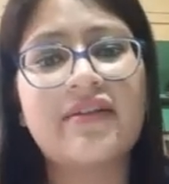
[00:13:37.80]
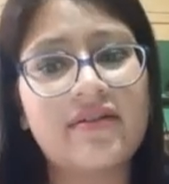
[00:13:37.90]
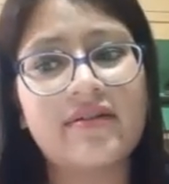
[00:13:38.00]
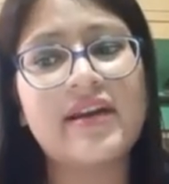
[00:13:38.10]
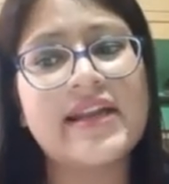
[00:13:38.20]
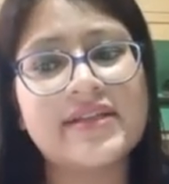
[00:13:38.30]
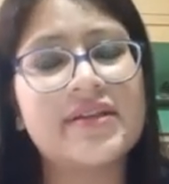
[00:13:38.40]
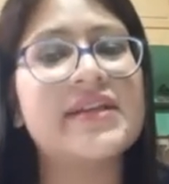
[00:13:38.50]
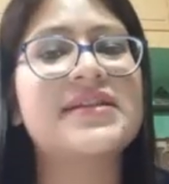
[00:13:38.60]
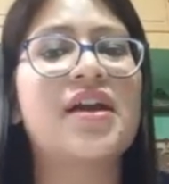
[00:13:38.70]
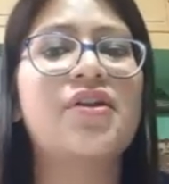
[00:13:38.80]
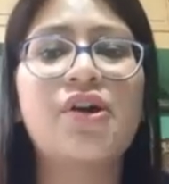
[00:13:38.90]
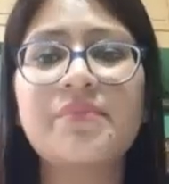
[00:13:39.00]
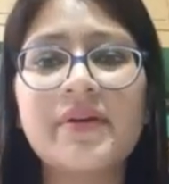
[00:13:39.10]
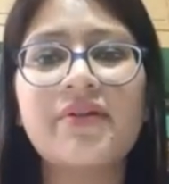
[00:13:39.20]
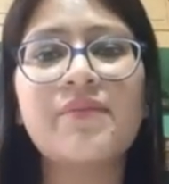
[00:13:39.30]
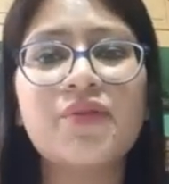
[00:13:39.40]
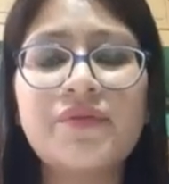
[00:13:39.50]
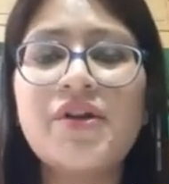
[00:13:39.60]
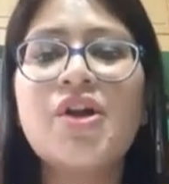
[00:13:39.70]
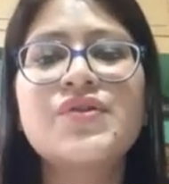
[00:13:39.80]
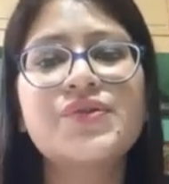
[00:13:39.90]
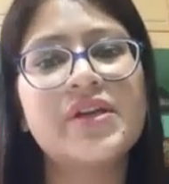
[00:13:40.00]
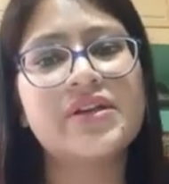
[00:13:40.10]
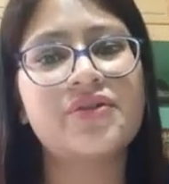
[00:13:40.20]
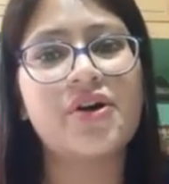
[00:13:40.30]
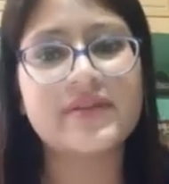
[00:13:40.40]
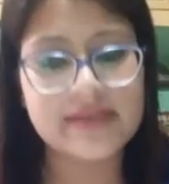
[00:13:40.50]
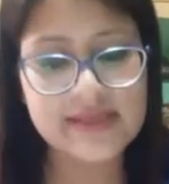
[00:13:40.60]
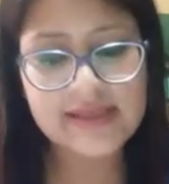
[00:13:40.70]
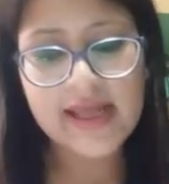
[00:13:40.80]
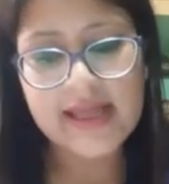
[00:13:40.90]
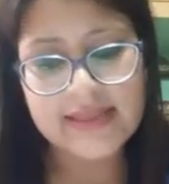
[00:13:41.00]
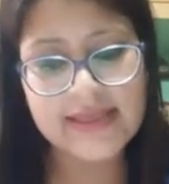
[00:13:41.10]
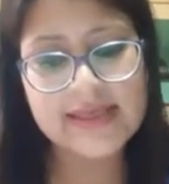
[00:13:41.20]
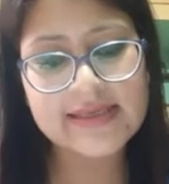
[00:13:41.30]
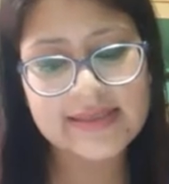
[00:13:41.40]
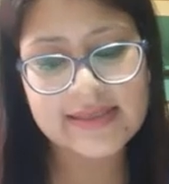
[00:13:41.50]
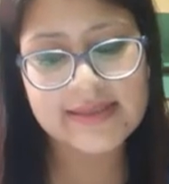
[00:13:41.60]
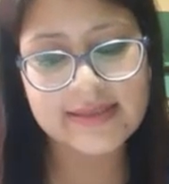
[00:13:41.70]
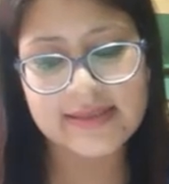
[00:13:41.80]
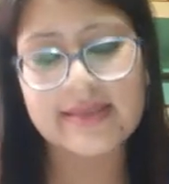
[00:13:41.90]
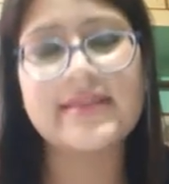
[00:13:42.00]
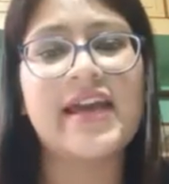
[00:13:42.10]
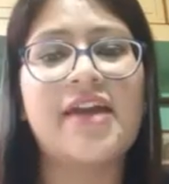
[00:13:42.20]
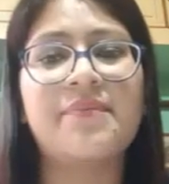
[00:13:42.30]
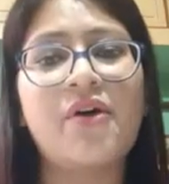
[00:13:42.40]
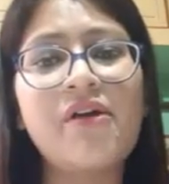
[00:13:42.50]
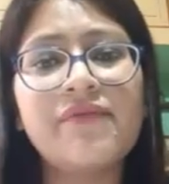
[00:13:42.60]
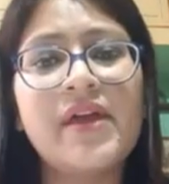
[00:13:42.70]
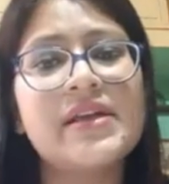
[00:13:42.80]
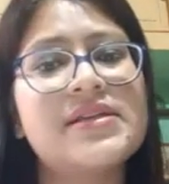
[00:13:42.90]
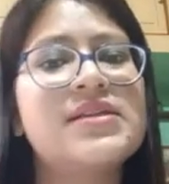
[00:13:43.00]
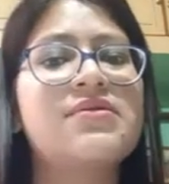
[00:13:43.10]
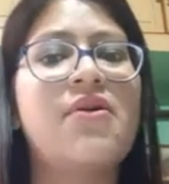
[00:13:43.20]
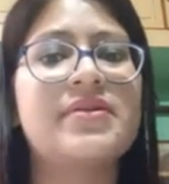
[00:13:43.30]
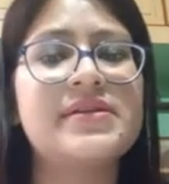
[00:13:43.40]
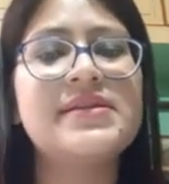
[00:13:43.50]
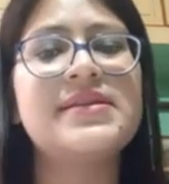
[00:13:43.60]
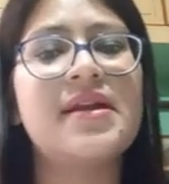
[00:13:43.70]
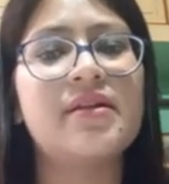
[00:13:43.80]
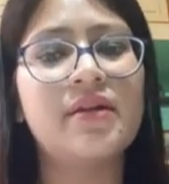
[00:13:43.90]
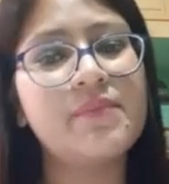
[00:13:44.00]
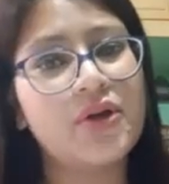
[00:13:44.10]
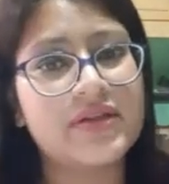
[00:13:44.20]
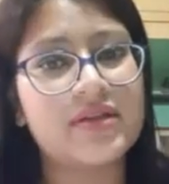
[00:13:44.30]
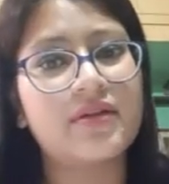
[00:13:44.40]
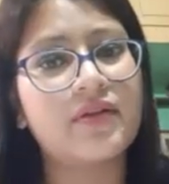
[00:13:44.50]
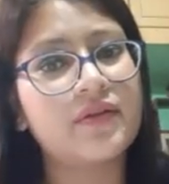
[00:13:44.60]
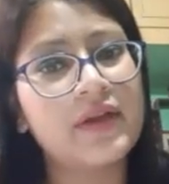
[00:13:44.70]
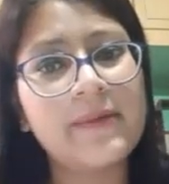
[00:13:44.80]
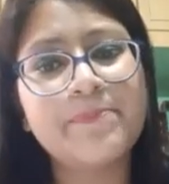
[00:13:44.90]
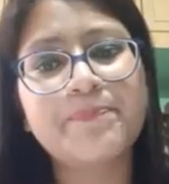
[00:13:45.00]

later it cannot be removed. So it causes these certain type of disorders in the body. Okay.